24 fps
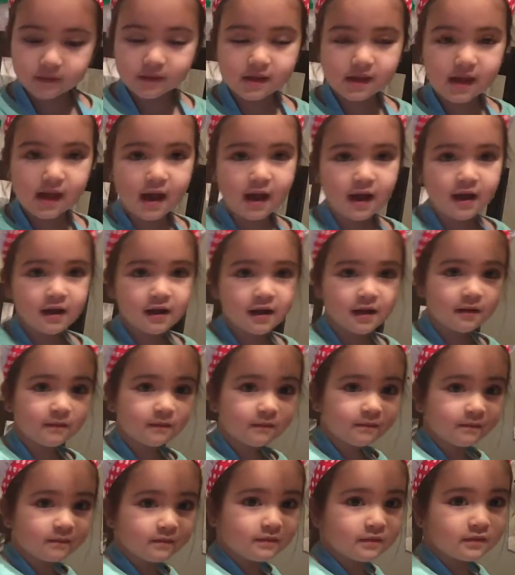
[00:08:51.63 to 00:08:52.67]
Yeah,
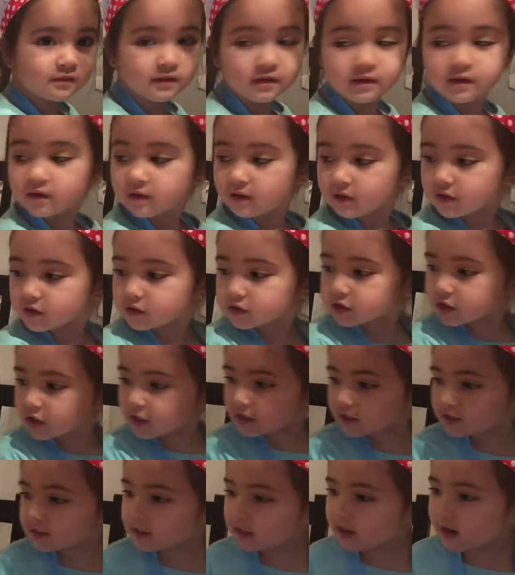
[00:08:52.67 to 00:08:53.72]
and I'll show
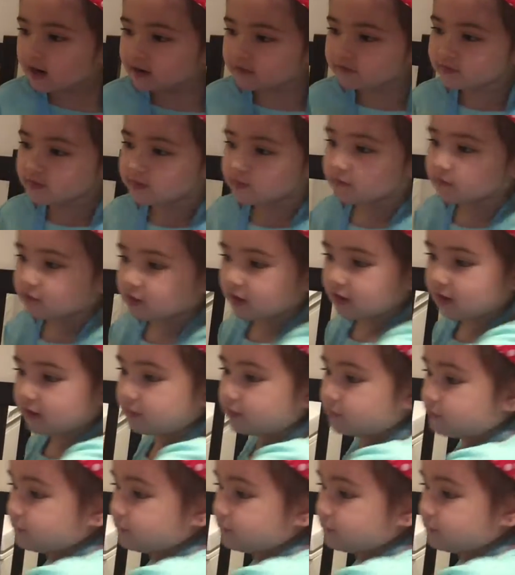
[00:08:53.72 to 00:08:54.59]
you the oven where I'm